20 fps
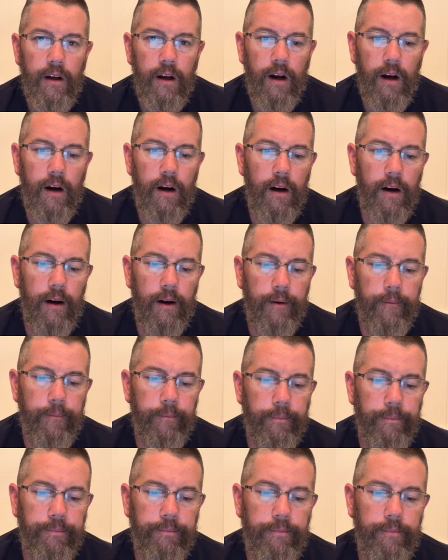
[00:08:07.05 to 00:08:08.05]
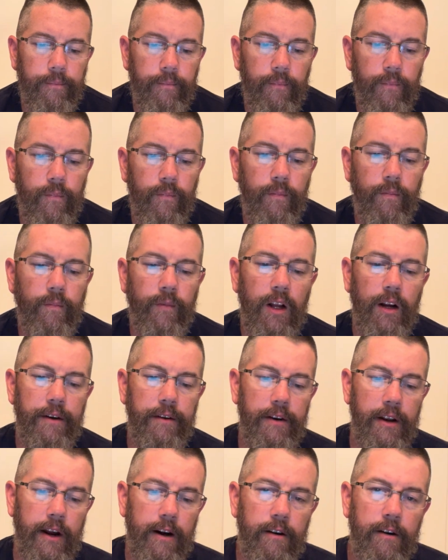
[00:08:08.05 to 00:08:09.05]
Darren,
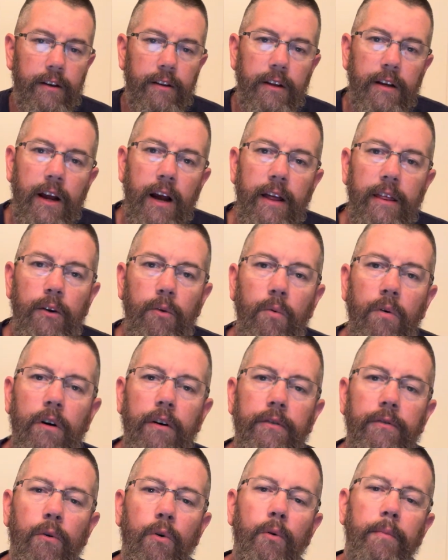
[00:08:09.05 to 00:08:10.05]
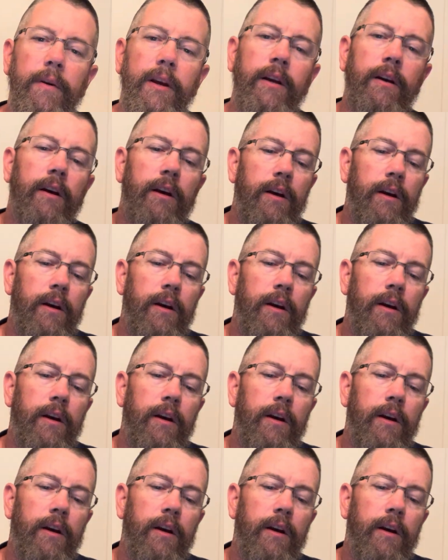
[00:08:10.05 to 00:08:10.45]
the guy that works for me,